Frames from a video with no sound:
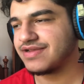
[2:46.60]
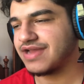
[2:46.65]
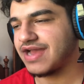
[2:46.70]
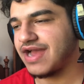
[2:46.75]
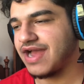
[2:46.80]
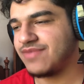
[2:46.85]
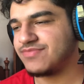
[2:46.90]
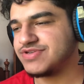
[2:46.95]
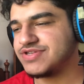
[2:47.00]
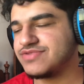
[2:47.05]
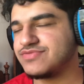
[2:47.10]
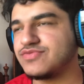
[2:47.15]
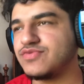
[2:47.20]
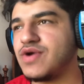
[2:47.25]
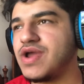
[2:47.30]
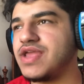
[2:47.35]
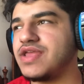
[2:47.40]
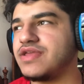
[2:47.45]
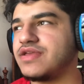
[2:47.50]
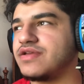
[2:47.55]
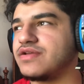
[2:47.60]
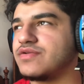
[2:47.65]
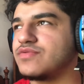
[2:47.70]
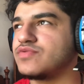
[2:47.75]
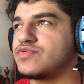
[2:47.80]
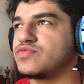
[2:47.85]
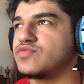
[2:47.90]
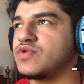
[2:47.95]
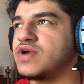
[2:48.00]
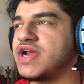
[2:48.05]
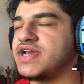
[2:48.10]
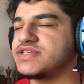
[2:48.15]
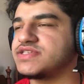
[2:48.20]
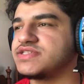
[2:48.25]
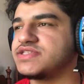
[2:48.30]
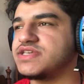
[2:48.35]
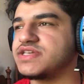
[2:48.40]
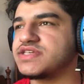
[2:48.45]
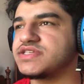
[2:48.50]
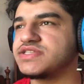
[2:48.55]
I'm gonna, wait, we're at
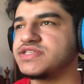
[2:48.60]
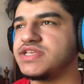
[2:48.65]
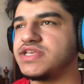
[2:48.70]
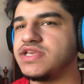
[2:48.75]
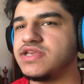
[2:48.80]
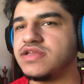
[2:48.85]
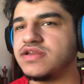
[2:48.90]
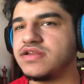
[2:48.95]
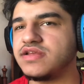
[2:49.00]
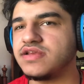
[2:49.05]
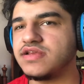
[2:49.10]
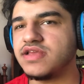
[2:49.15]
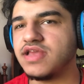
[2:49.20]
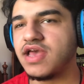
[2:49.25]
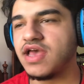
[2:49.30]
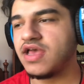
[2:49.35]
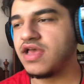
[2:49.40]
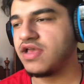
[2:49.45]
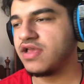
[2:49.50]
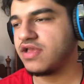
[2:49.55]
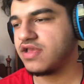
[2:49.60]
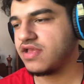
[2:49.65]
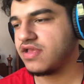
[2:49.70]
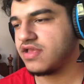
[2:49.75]
16, yeah?